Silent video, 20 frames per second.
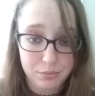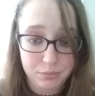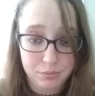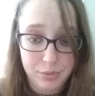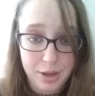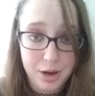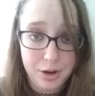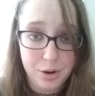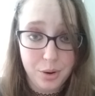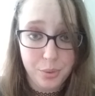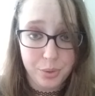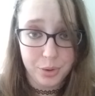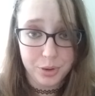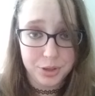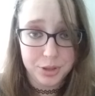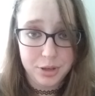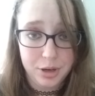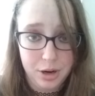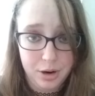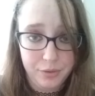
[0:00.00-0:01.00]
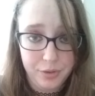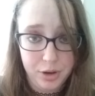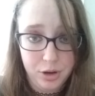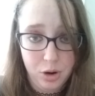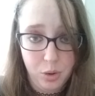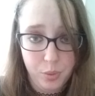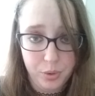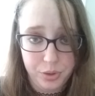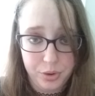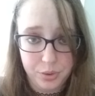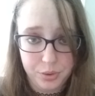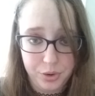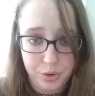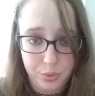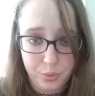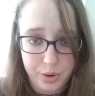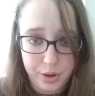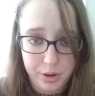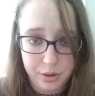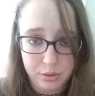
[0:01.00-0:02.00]
they know their stuff. They know what they're
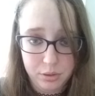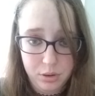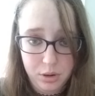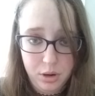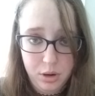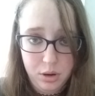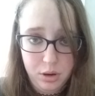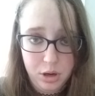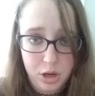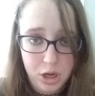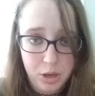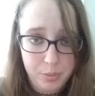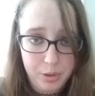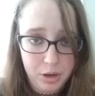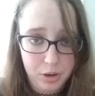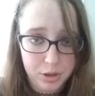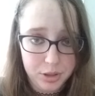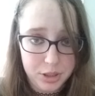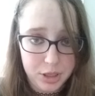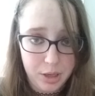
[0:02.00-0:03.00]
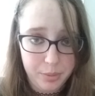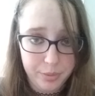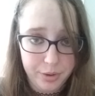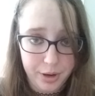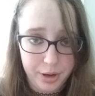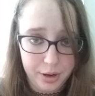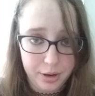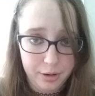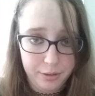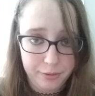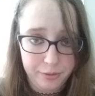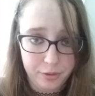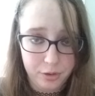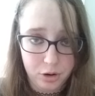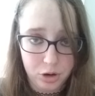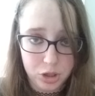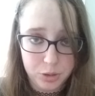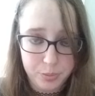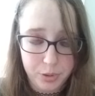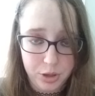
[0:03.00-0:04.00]
doing. It may not seem like it at
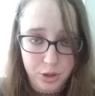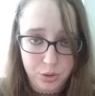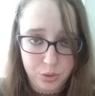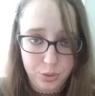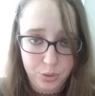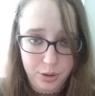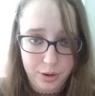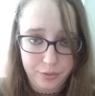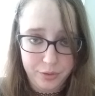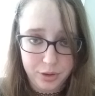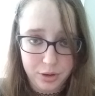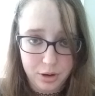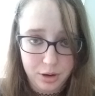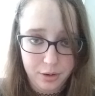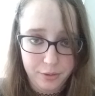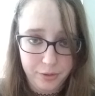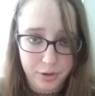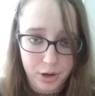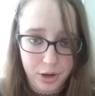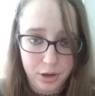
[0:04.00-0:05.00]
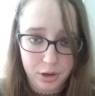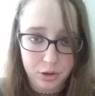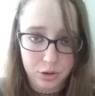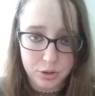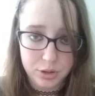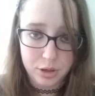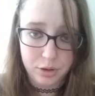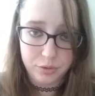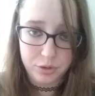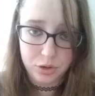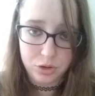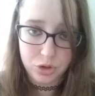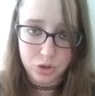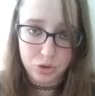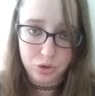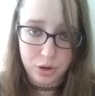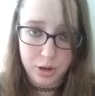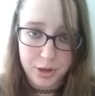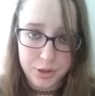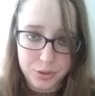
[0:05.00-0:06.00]
first, but you do have to kind of find it in yourself to just
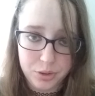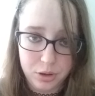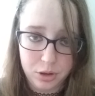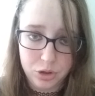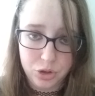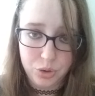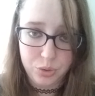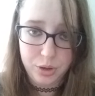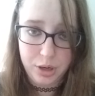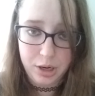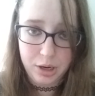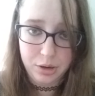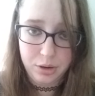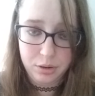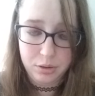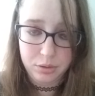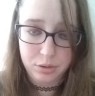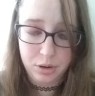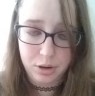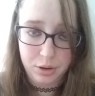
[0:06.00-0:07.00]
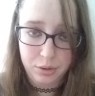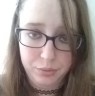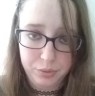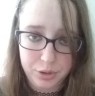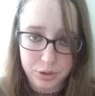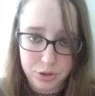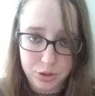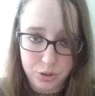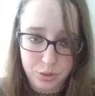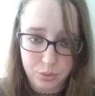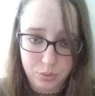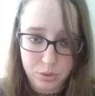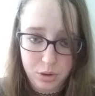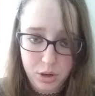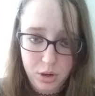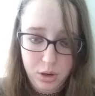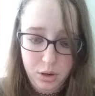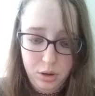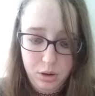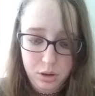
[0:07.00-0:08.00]
try as hard as you can, not only to
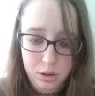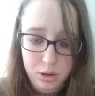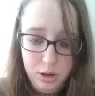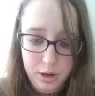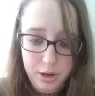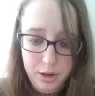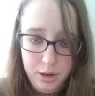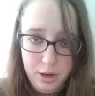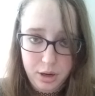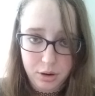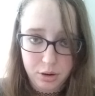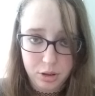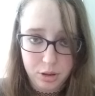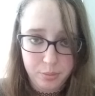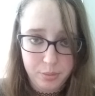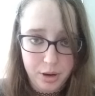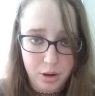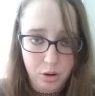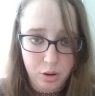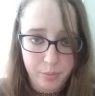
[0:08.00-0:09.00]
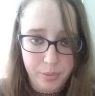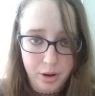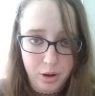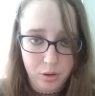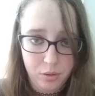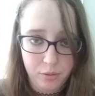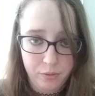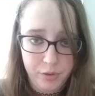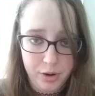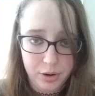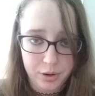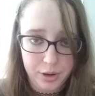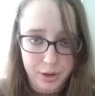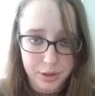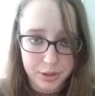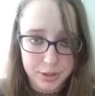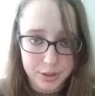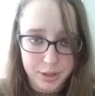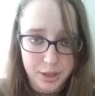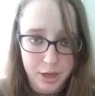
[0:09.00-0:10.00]
kind of hear them out about
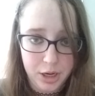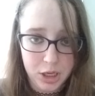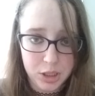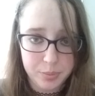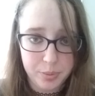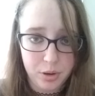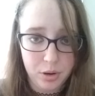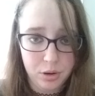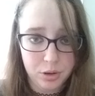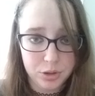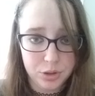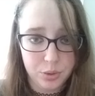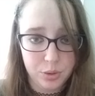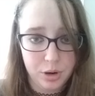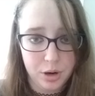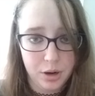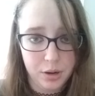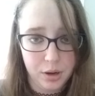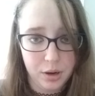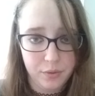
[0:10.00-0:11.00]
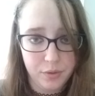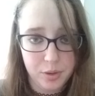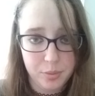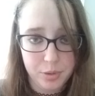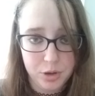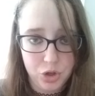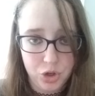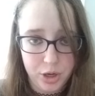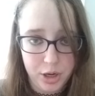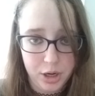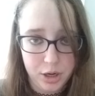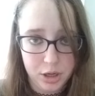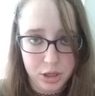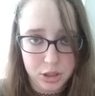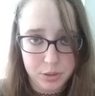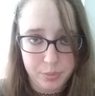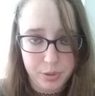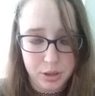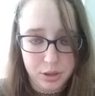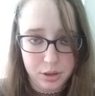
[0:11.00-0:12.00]
various things, but also kind of give them a
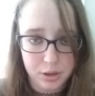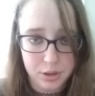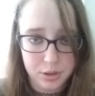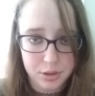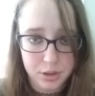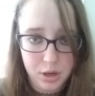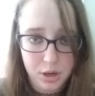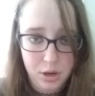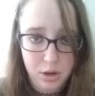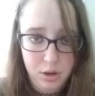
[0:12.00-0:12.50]
chance because